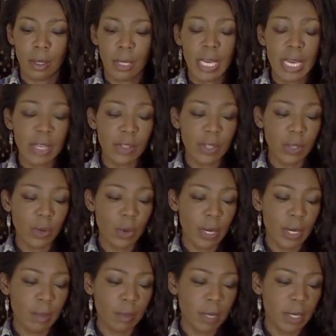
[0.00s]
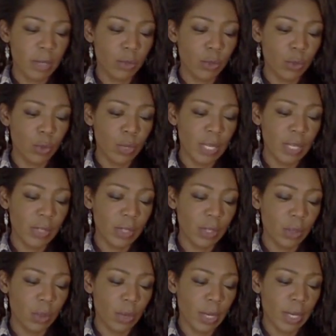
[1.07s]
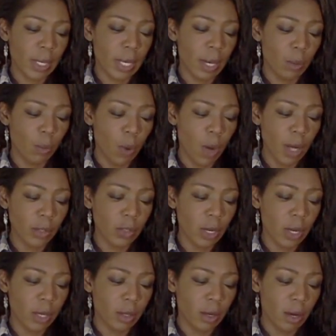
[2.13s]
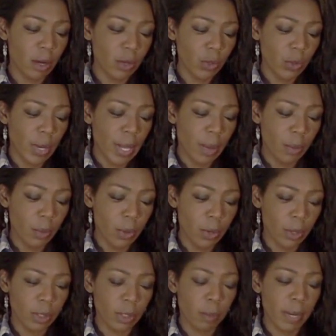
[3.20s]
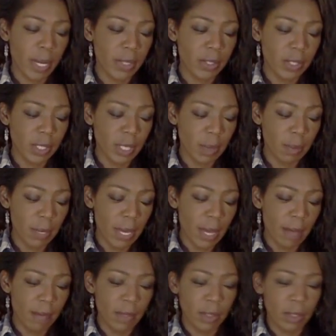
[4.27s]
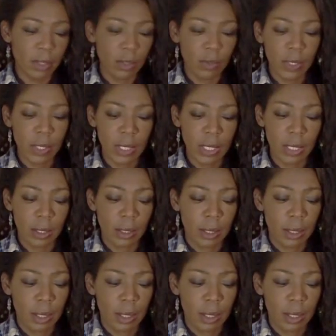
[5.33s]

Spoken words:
easygoing, being too easygoing and walked on also at work. The Pisces can be having this feeling.